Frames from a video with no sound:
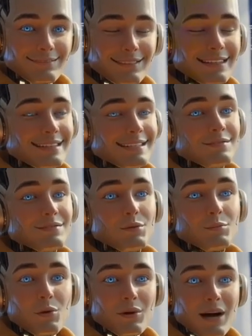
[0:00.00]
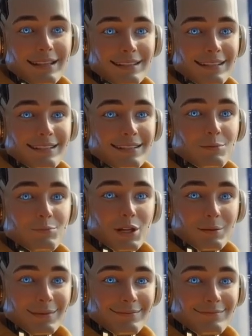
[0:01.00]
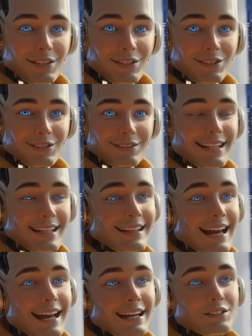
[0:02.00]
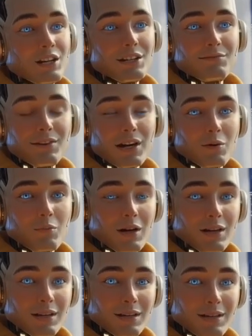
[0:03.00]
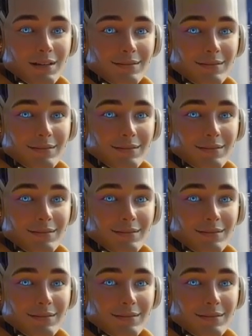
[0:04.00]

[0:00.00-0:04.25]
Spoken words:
These give you more access to premium features in the HeyGen framework.